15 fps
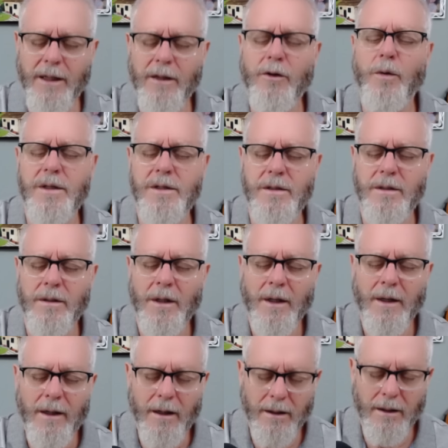who is
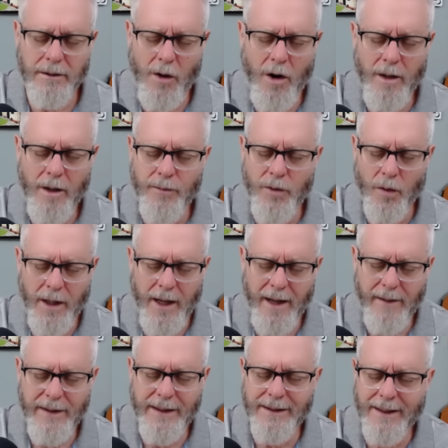alarmed or
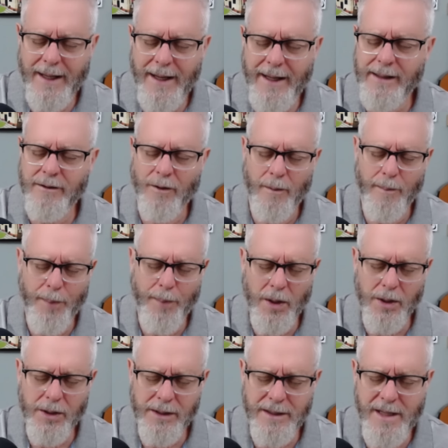heavy laden or
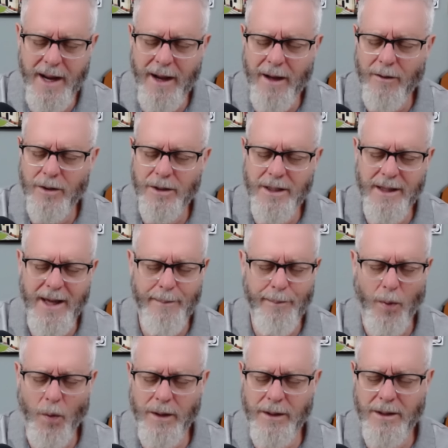burdened down or to that
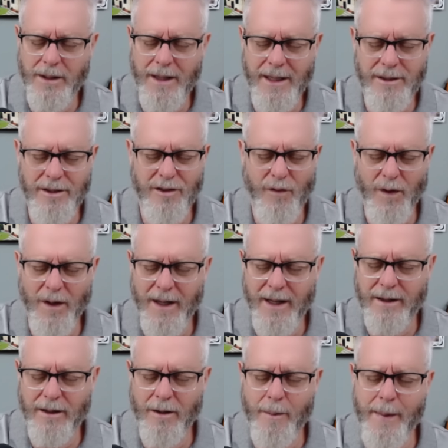point, they just feel
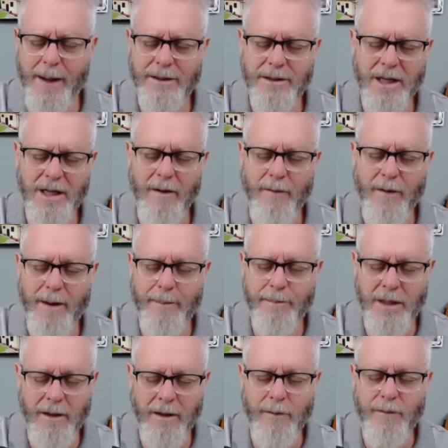like they're about to give up,
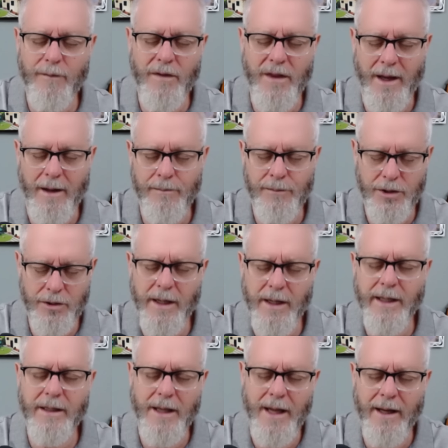give them
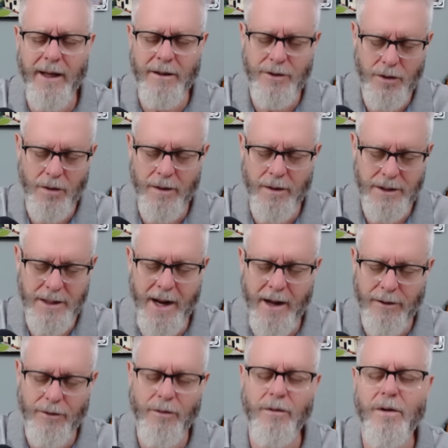strength and assurance now
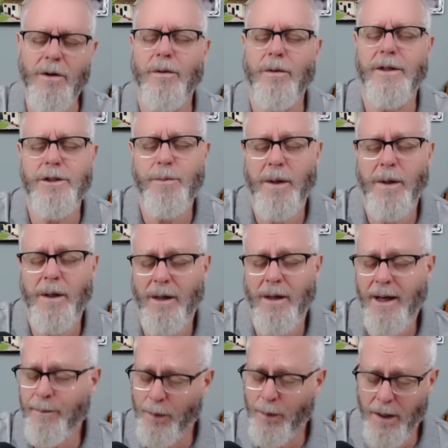through the Holy Spirit.
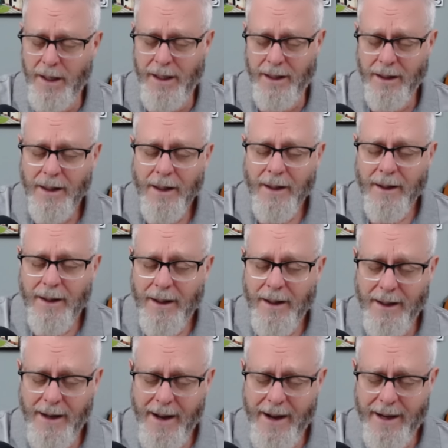I pray
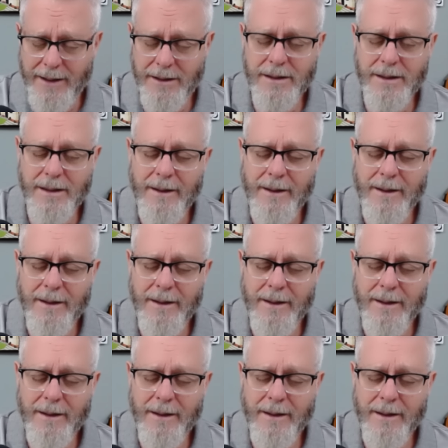and ask.